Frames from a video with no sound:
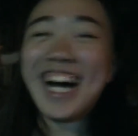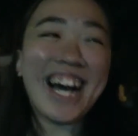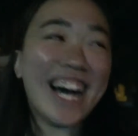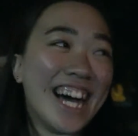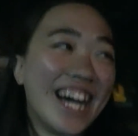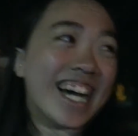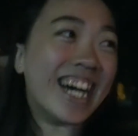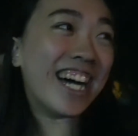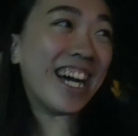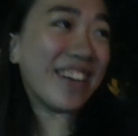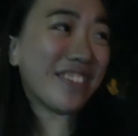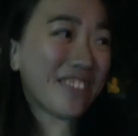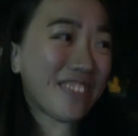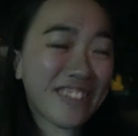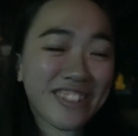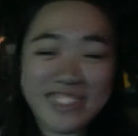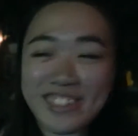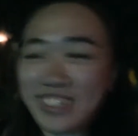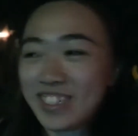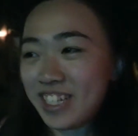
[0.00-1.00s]
Uh, I'm
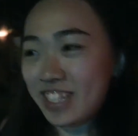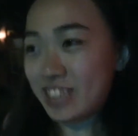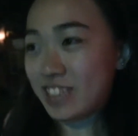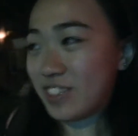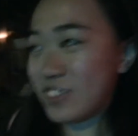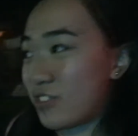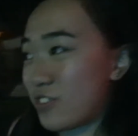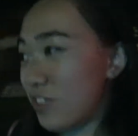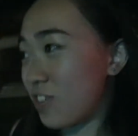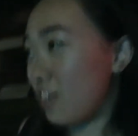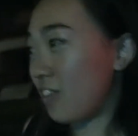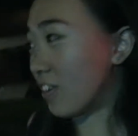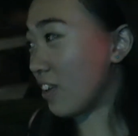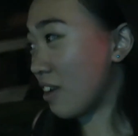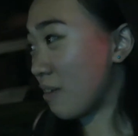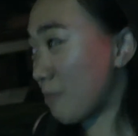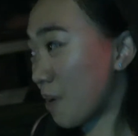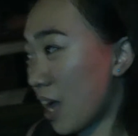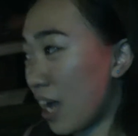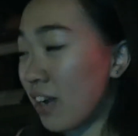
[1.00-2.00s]
going to take the trolley
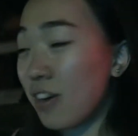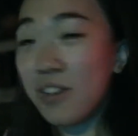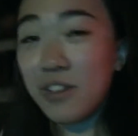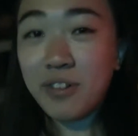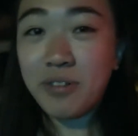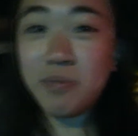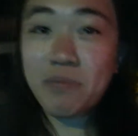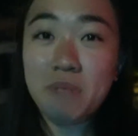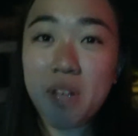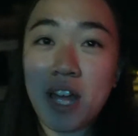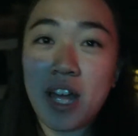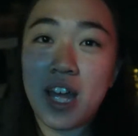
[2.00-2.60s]
back home.